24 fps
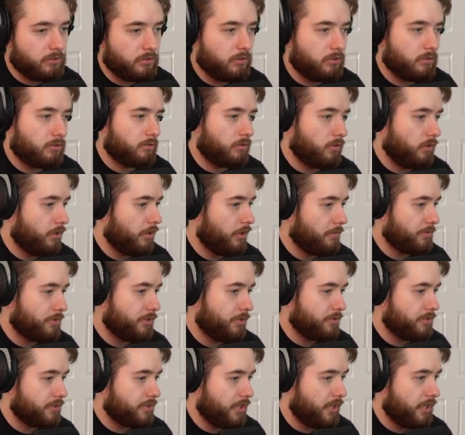oh god, I'm
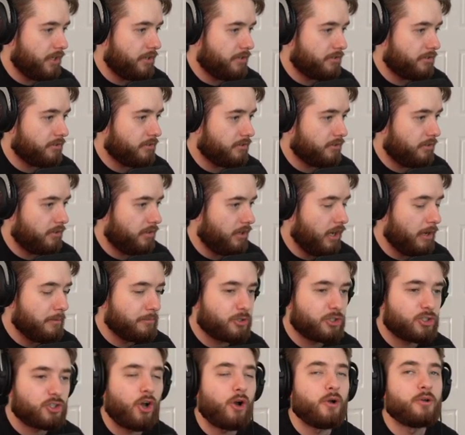so scared. I'm
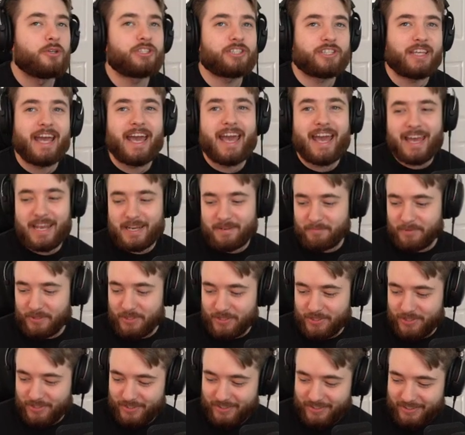so scared,
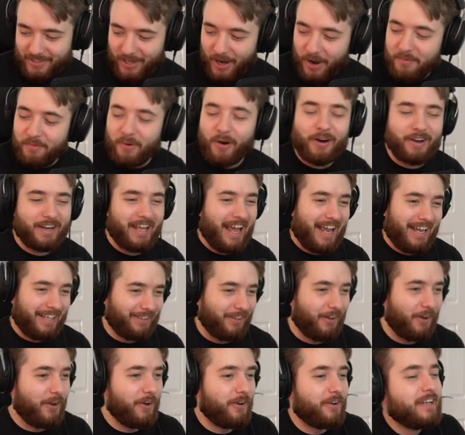but come on,
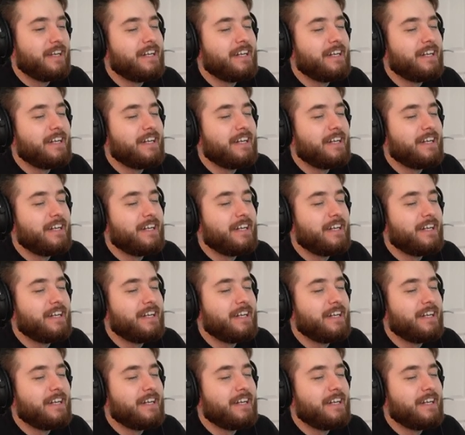Halo.